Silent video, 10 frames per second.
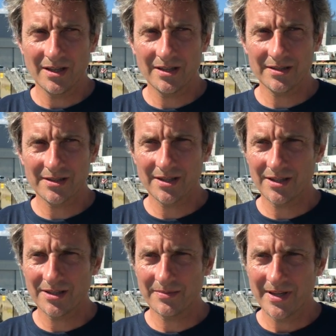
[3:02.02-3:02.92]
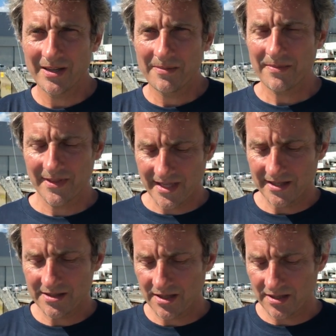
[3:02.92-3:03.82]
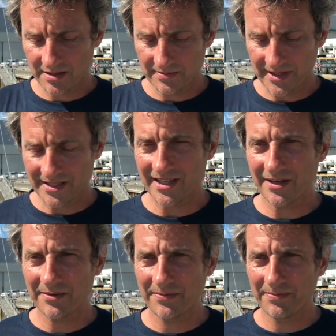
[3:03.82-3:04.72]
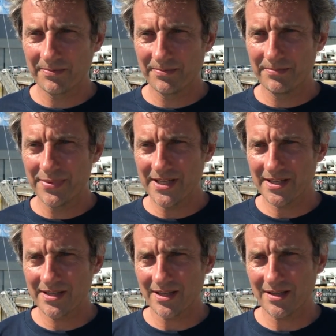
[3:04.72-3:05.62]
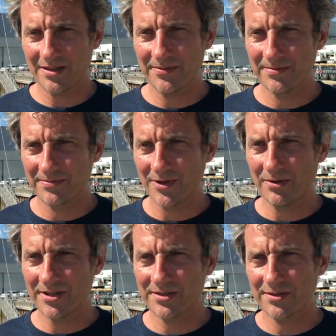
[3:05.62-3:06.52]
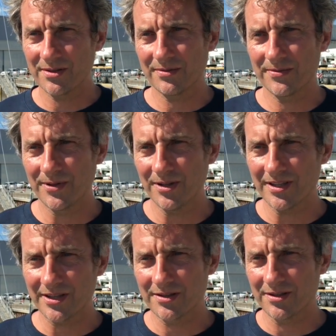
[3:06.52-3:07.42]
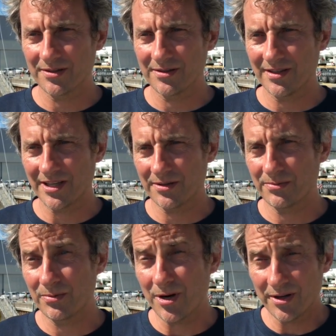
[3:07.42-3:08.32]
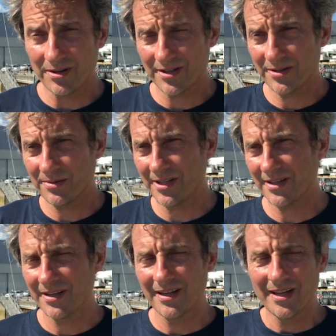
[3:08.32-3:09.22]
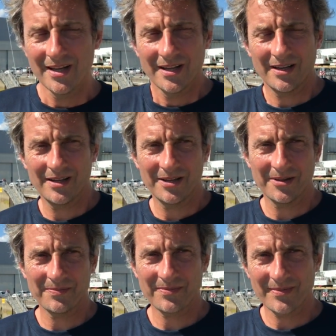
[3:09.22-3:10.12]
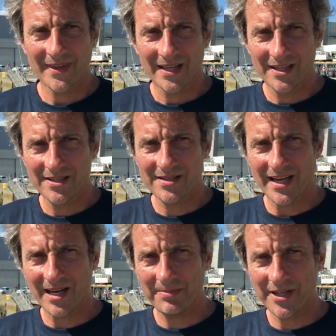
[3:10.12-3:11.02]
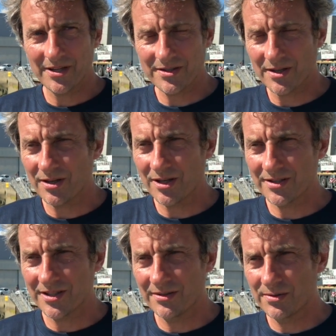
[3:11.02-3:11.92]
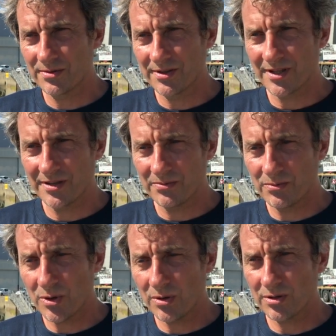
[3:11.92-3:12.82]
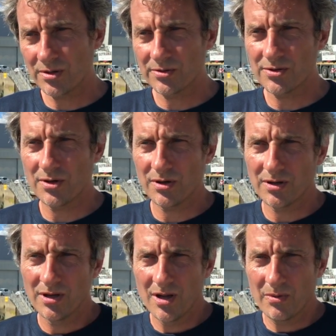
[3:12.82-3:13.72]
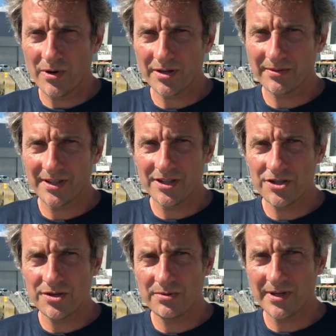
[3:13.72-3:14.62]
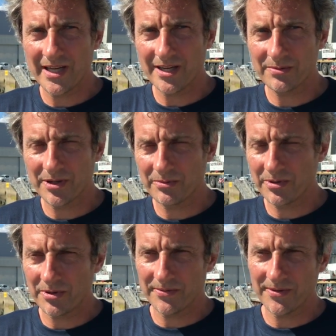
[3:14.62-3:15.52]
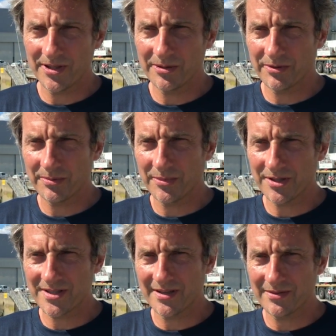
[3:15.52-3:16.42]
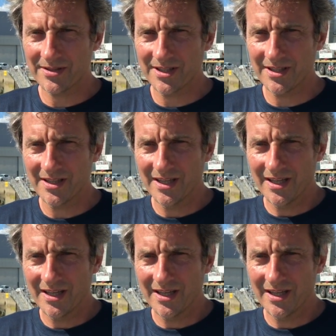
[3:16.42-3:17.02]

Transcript: and that kind of big horizontal foil, like a rudder in a way, is helping us a lot into the roll control. One of the issues we had when we were foiling with the Mod 70